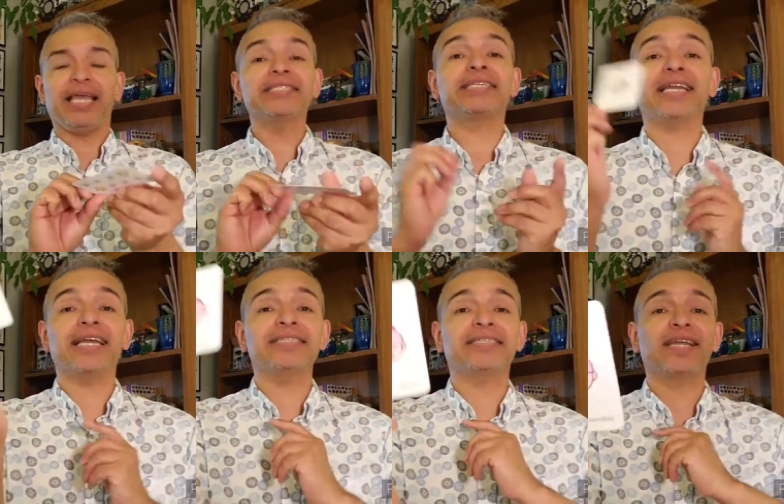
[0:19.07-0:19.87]
And
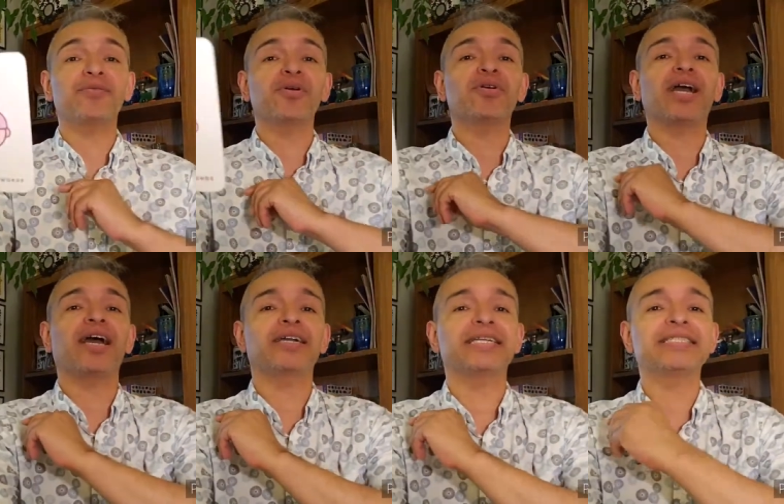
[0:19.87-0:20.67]
today's tarot
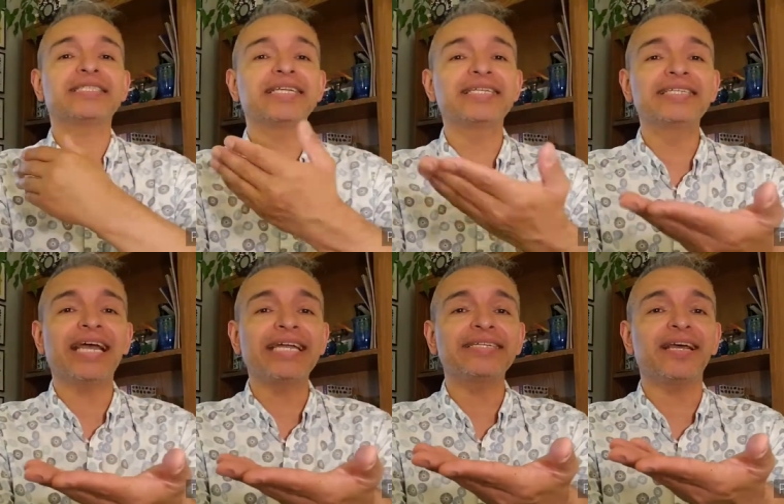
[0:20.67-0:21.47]
card is the
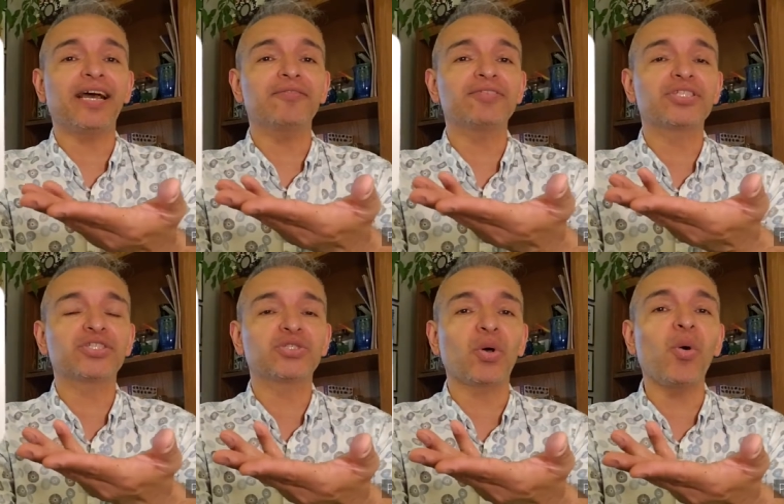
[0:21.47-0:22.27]
Knight of
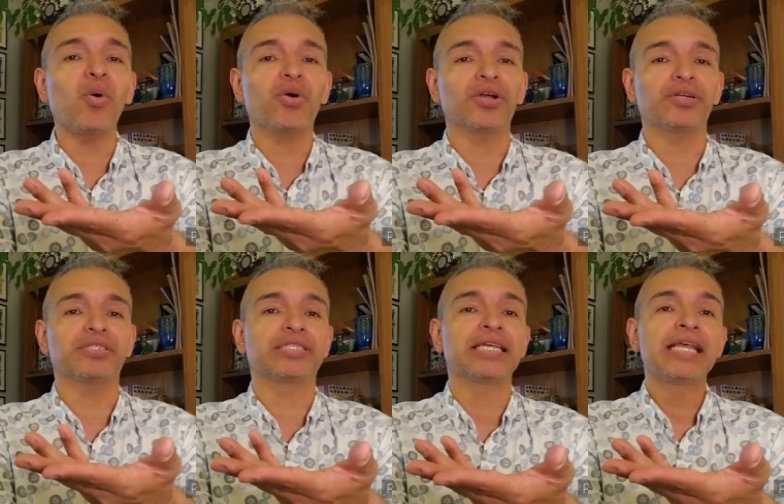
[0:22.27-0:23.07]

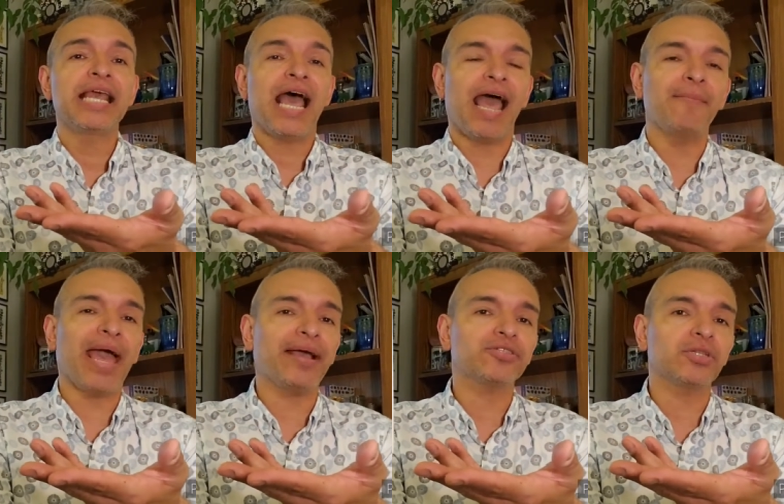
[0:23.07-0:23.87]
Swords.
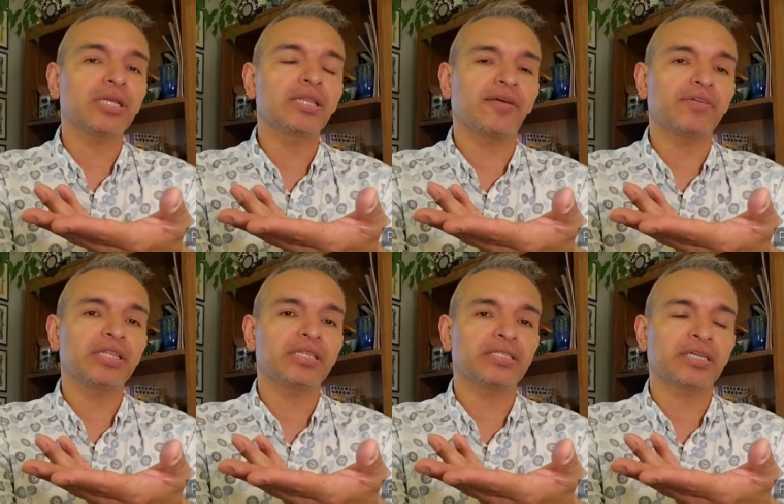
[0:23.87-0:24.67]
I'm actually
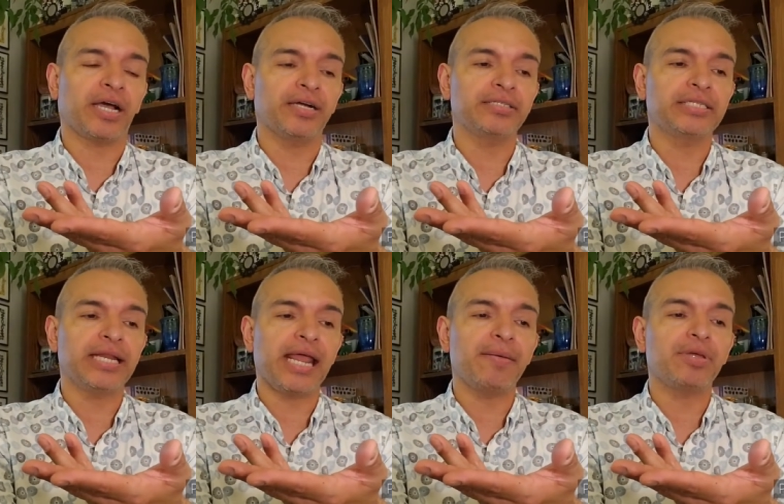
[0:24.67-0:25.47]
loving this card
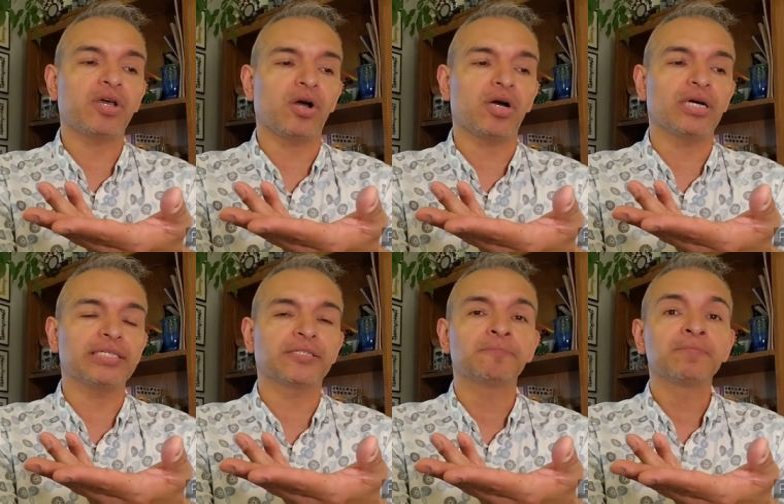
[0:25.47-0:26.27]
today
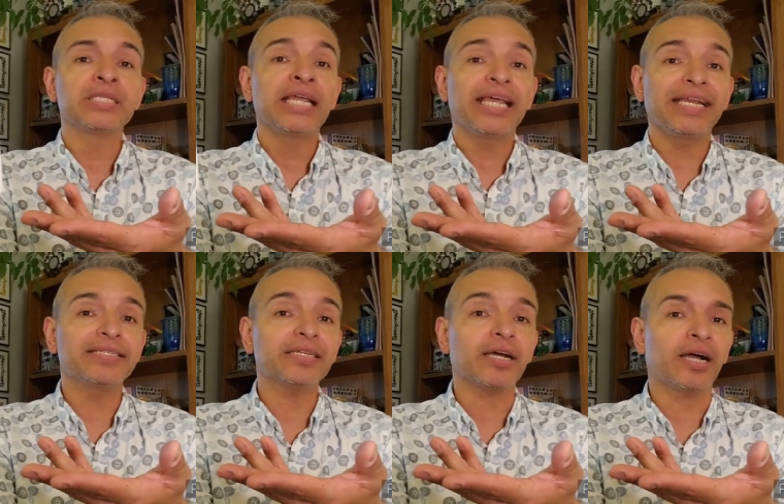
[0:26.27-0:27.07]
because it
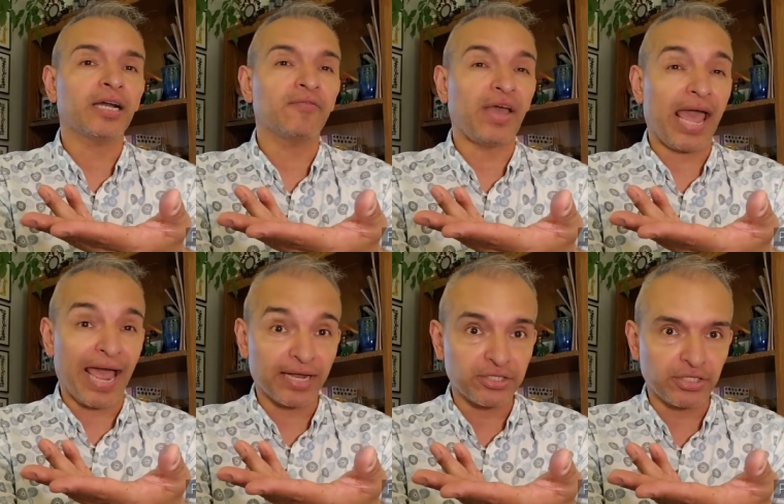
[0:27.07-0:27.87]
is a card of
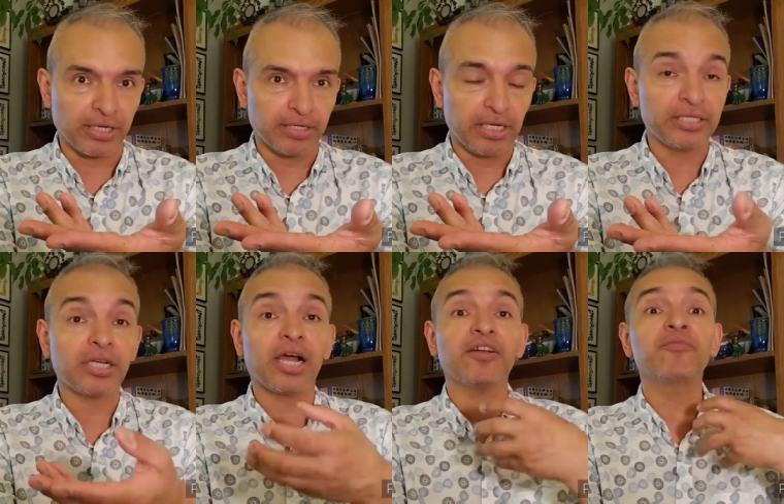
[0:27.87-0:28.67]
action.
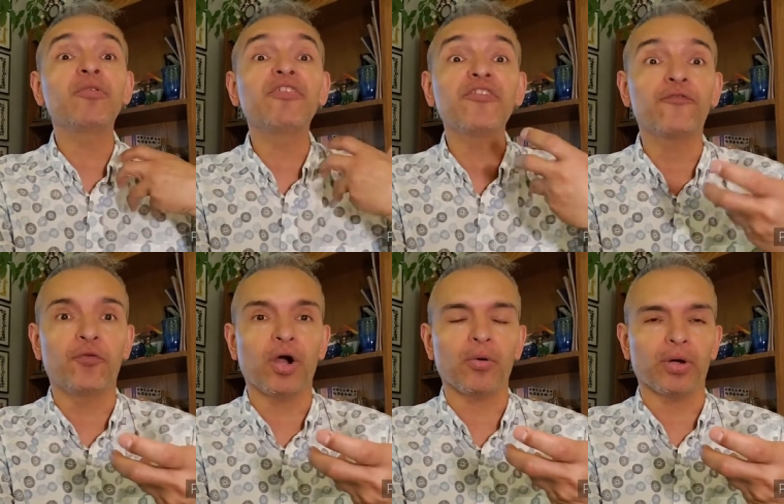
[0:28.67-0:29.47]
It's a card of moving
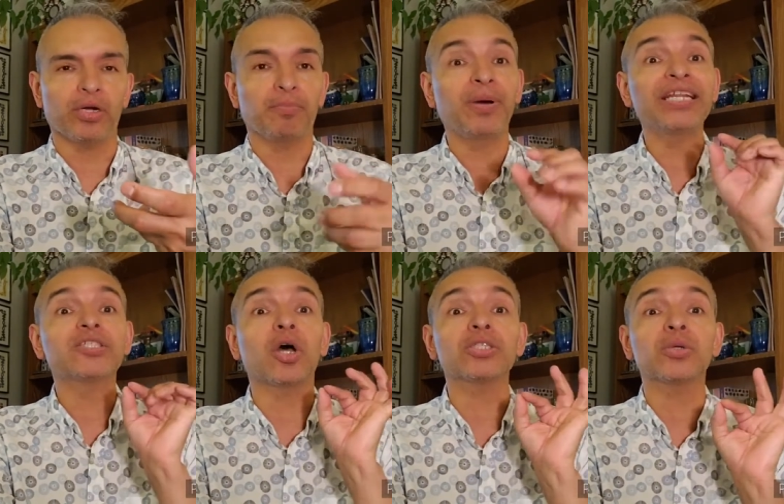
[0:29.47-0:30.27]
forward, but
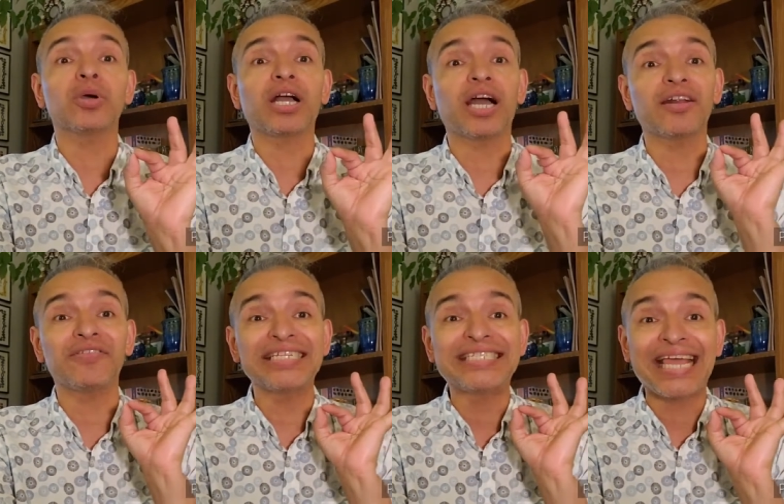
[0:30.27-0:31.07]
it's also a card
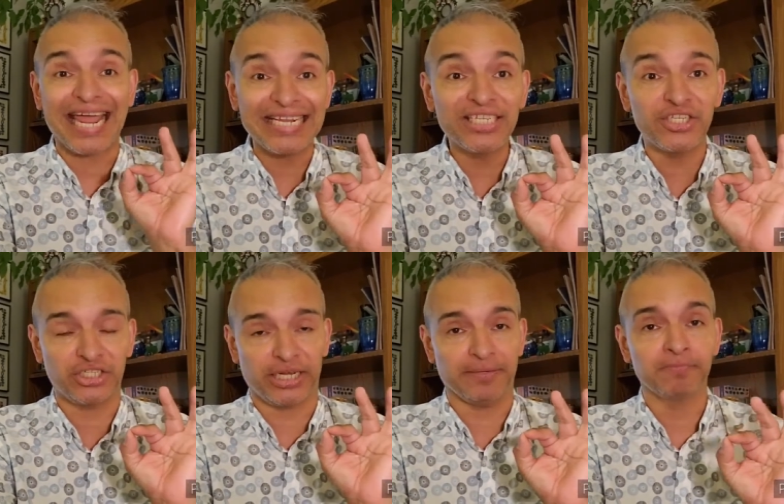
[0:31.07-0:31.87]
of
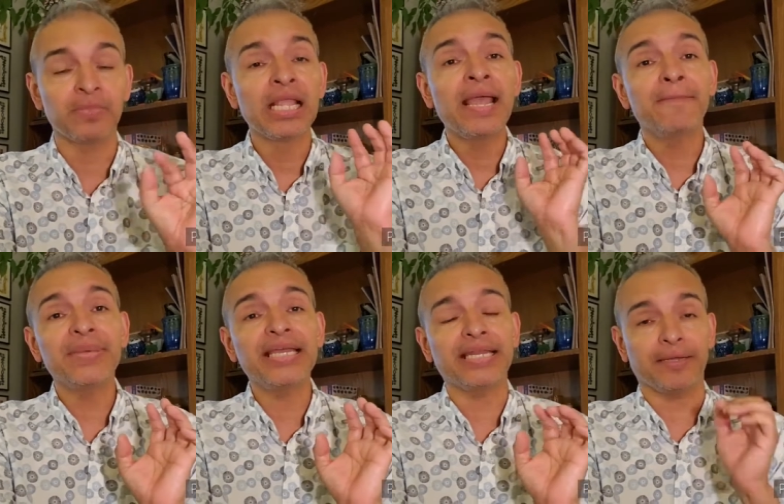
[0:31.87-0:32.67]
intention,
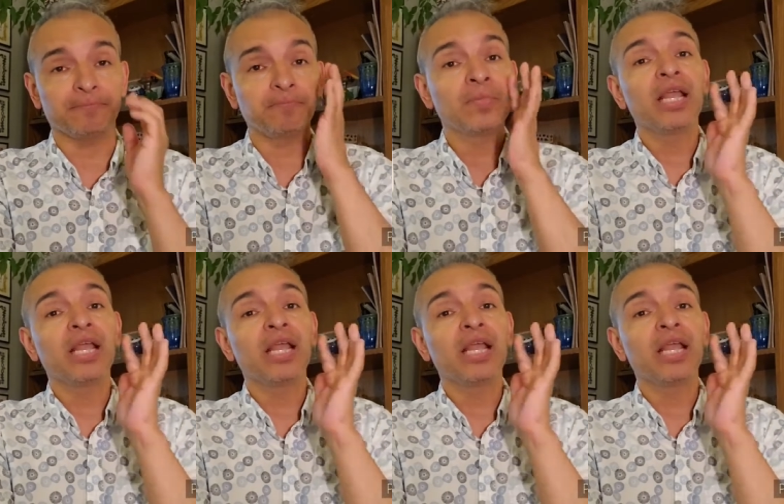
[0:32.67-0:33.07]
meaning